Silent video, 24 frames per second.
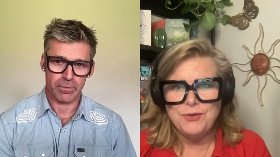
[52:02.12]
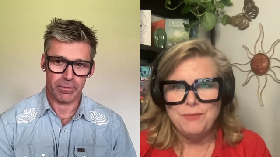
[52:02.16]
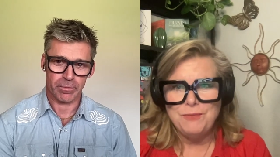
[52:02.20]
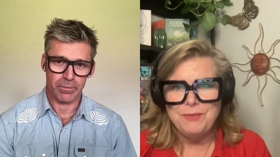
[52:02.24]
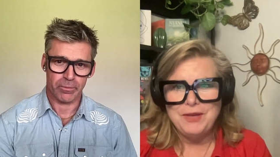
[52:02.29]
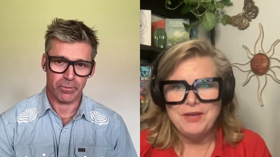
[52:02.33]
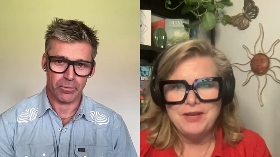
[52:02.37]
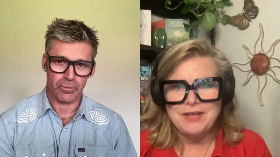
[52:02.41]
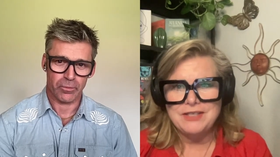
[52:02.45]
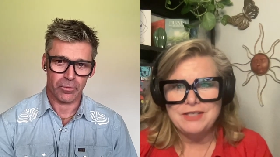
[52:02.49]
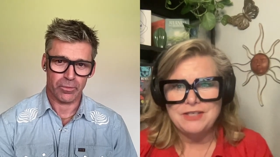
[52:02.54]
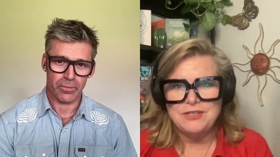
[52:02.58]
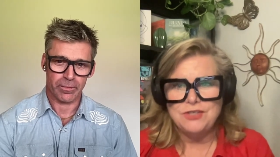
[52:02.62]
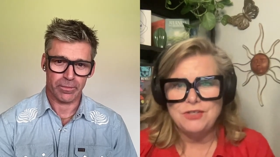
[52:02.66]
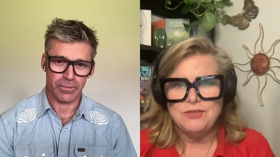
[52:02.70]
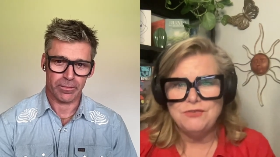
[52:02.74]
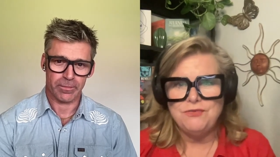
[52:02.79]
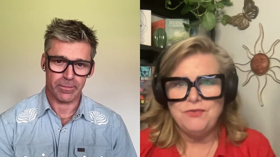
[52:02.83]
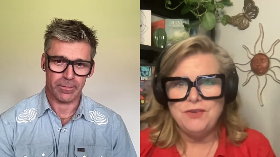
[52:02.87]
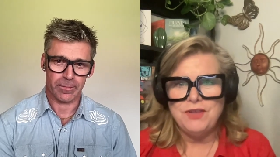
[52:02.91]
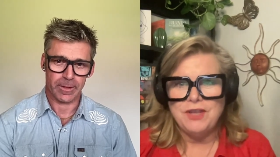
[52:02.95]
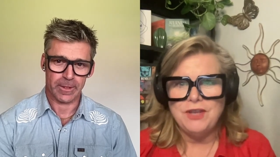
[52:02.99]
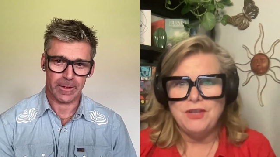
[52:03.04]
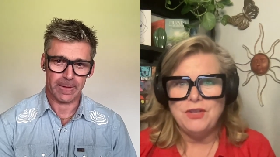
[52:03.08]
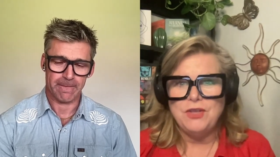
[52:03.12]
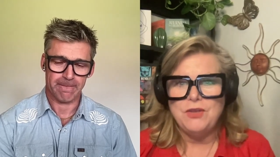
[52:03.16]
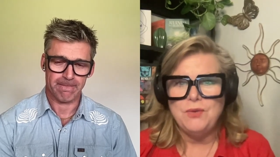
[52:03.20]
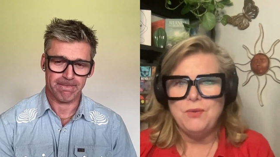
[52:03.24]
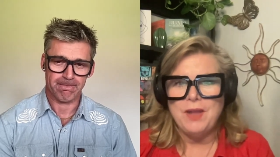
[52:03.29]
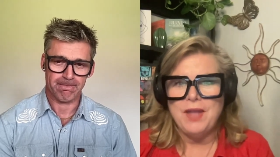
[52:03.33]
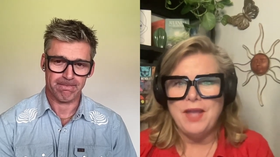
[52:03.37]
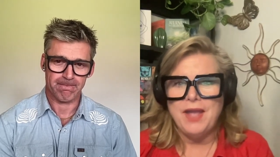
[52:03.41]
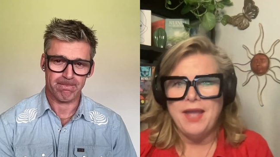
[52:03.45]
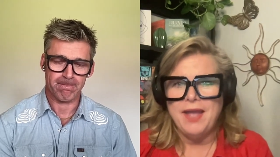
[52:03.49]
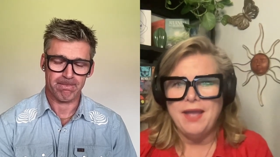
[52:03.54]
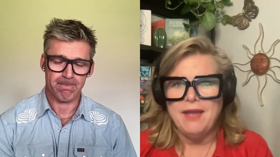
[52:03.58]
Speaker 1: it, because I just feel like
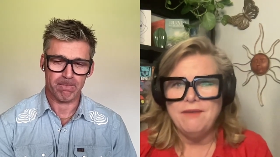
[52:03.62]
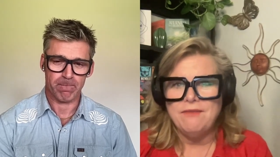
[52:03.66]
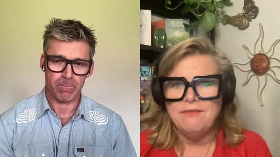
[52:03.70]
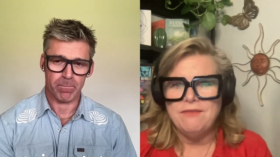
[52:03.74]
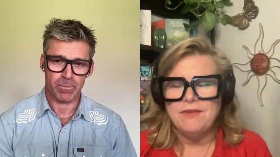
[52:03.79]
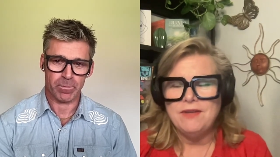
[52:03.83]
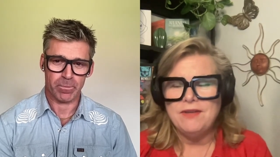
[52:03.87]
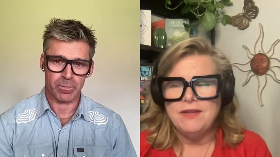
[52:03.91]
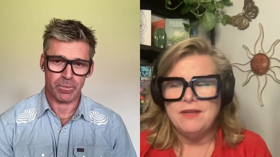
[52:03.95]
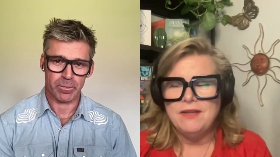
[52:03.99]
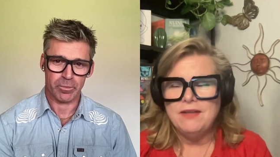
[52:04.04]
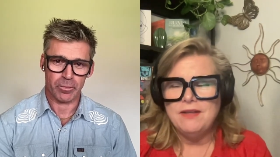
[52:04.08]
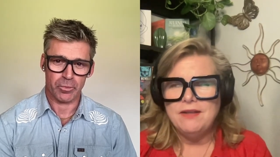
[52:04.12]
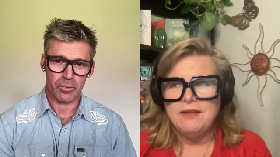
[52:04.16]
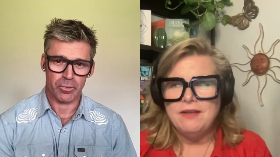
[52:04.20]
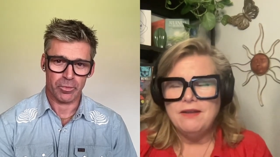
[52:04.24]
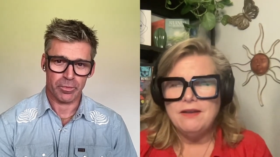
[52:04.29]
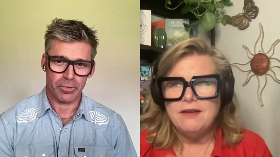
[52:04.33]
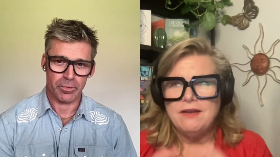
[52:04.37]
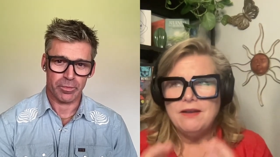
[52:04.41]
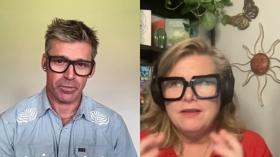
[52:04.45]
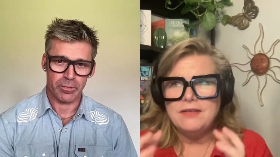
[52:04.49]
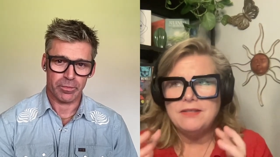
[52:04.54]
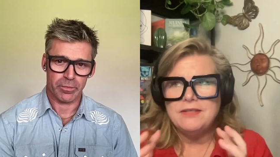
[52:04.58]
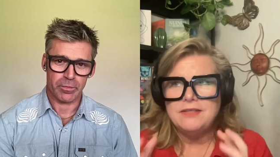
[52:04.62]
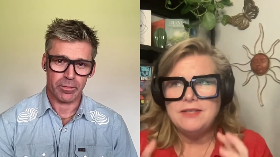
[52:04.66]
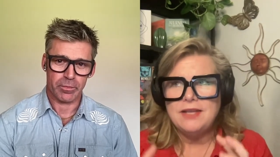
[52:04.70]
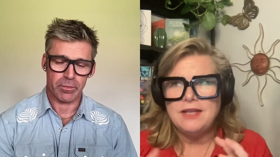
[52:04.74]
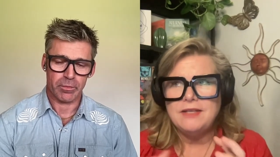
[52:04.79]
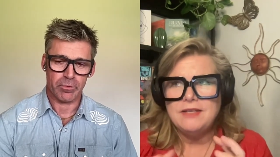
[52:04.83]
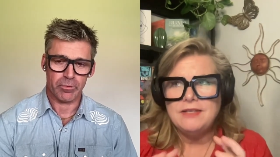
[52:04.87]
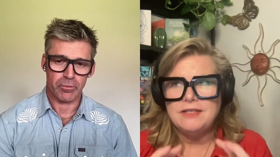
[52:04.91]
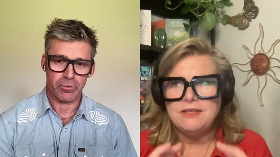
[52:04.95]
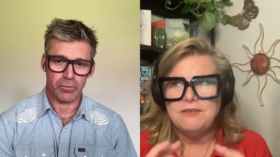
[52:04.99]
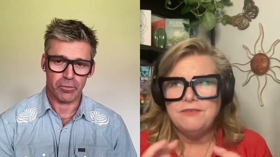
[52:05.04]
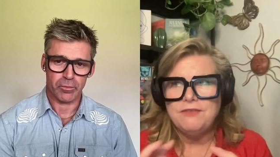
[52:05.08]
you have a
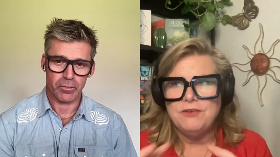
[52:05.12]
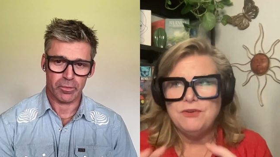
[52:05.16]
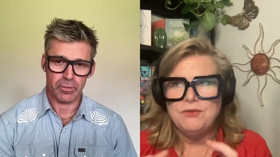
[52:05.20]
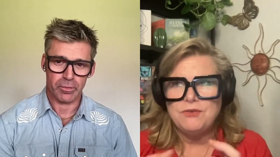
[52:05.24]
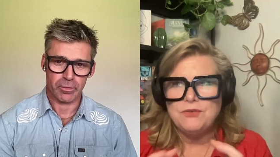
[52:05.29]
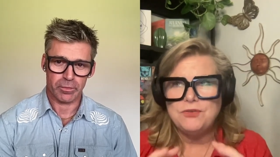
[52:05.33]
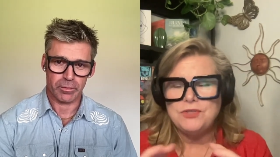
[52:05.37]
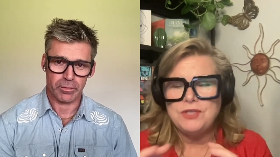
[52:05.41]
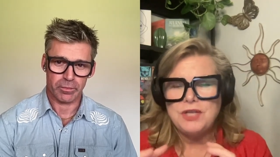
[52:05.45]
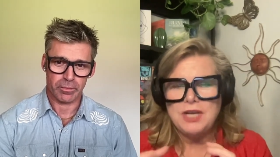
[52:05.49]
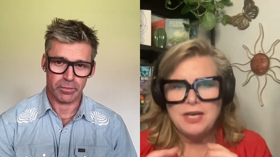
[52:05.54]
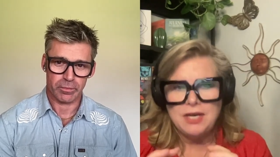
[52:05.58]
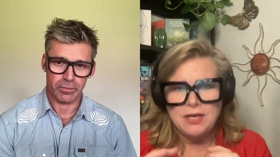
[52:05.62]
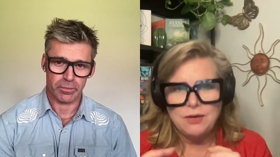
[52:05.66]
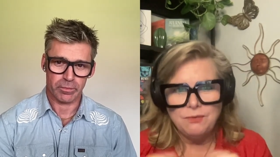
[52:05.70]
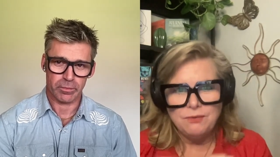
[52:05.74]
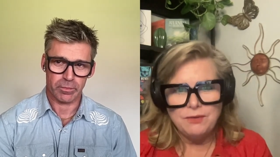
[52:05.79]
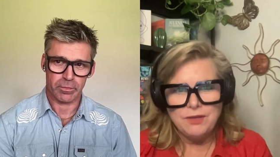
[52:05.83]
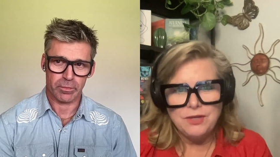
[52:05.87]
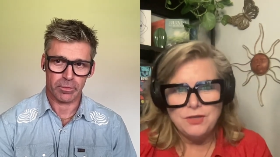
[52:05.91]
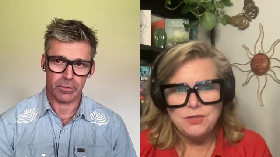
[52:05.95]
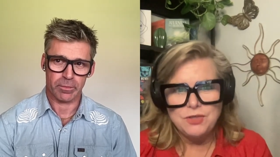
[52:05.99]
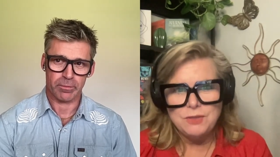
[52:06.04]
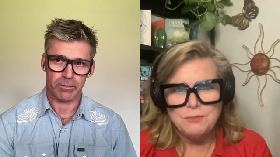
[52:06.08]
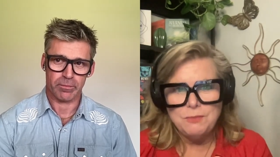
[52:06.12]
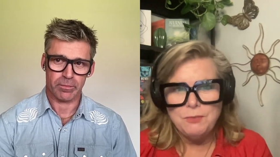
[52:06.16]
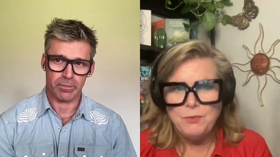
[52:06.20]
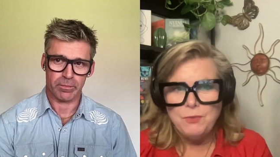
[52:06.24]
sense of understanding relationship.